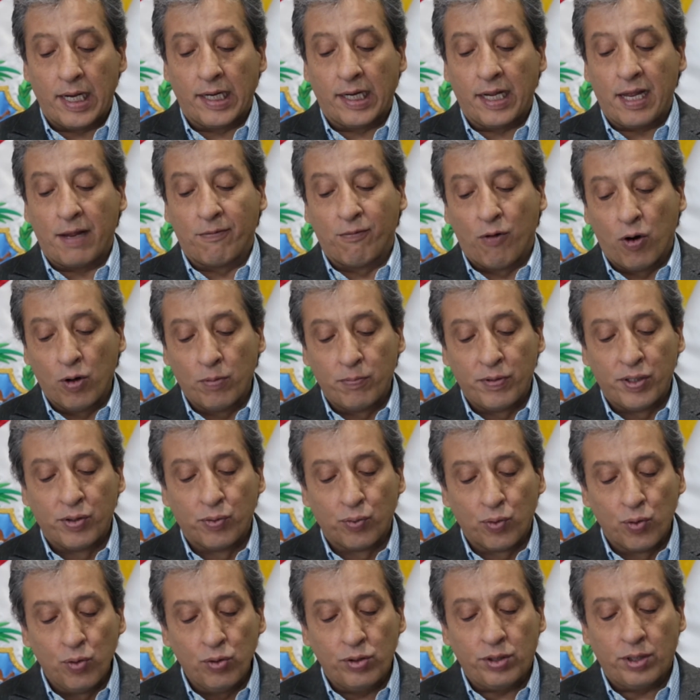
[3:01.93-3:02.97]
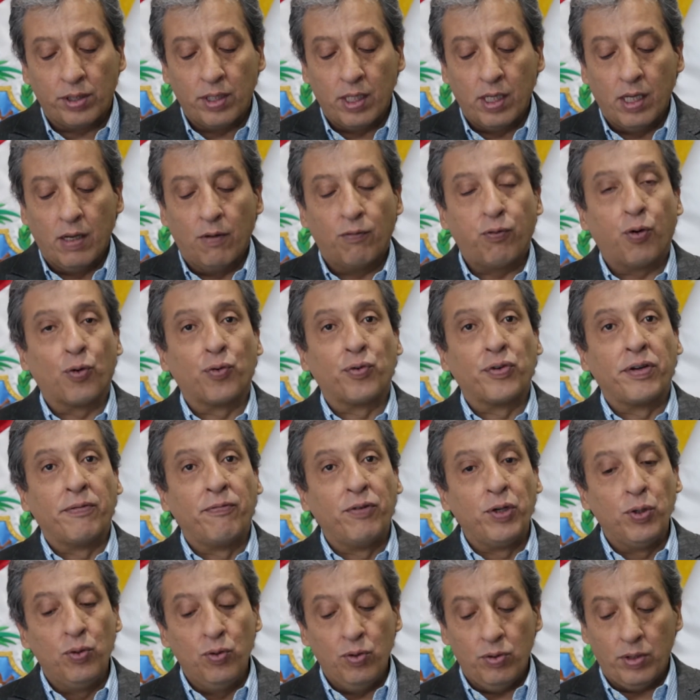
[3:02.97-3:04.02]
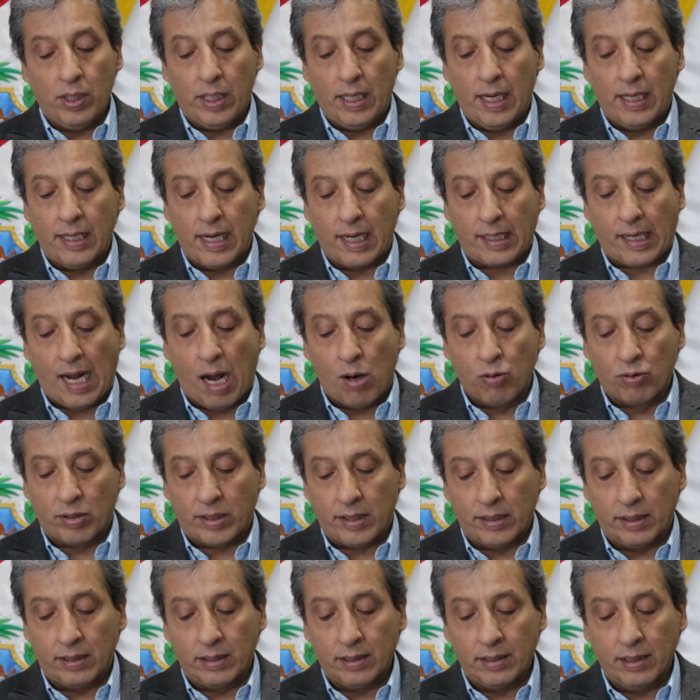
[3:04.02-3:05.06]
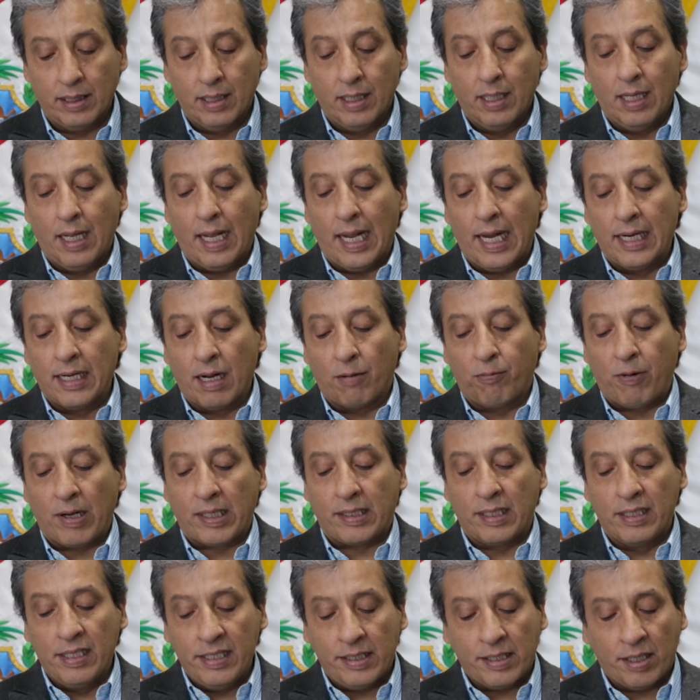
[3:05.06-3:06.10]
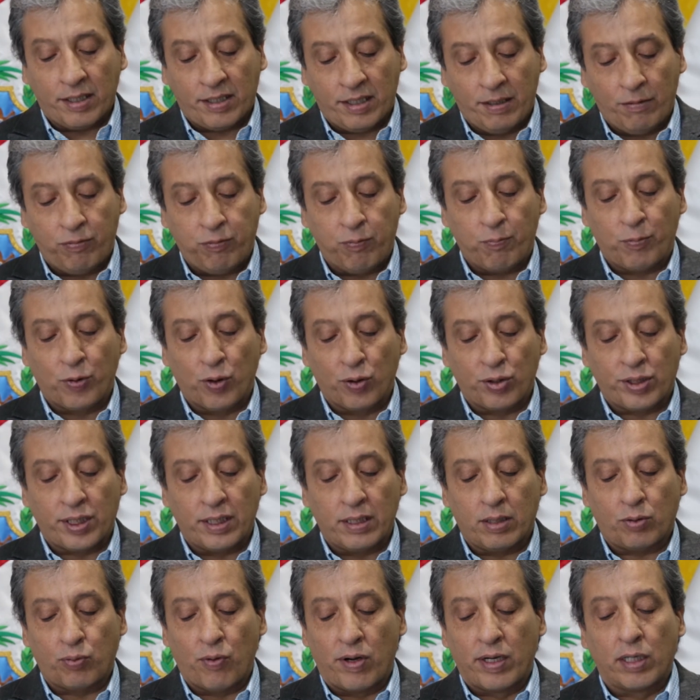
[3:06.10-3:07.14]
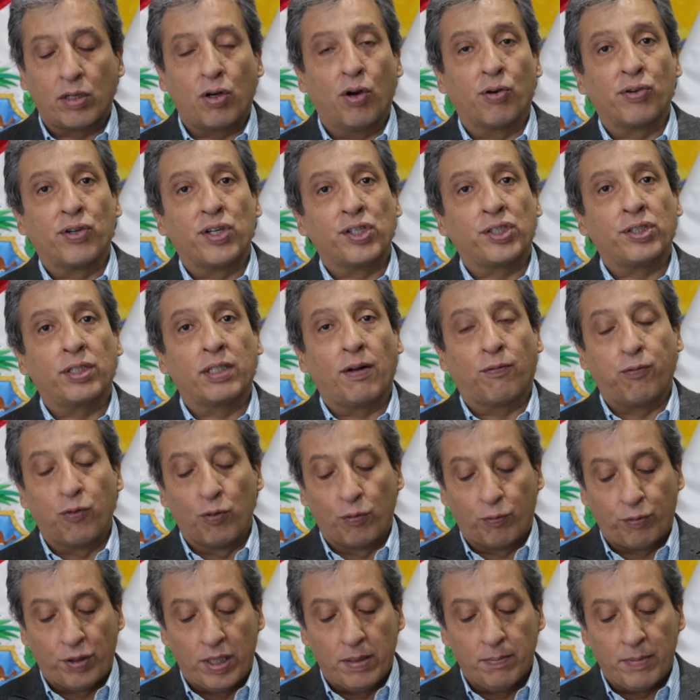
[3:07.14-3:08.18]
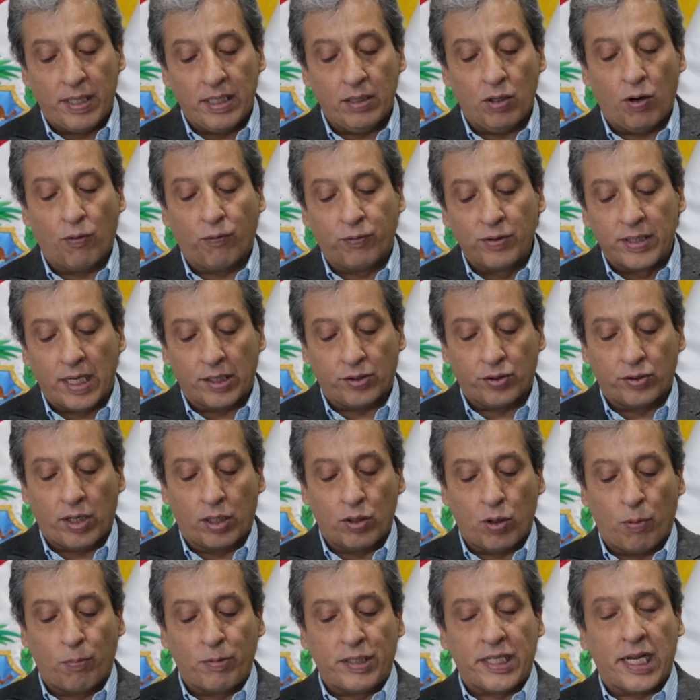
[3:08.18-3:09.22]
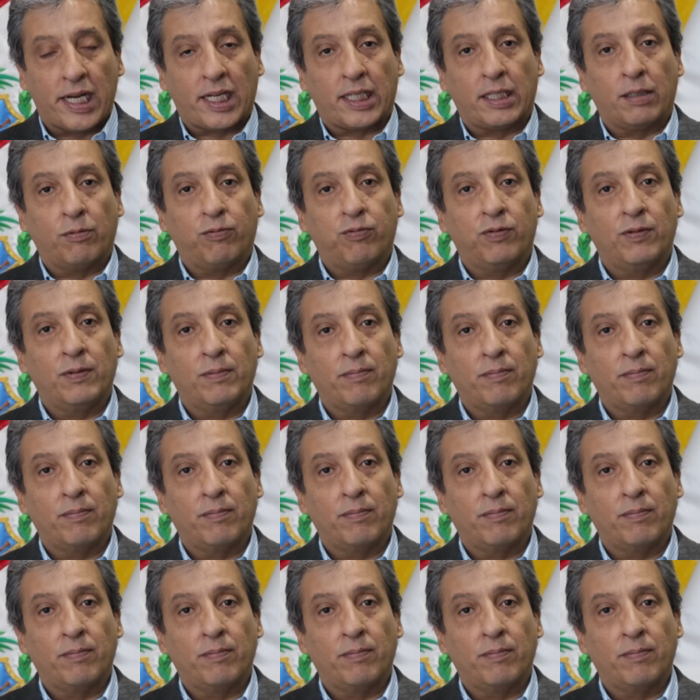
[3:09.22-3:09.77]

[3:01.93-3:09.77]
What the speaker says: and evolving rules for review and accounting, and a facilitative process to encourage the fulfillment of national objectives.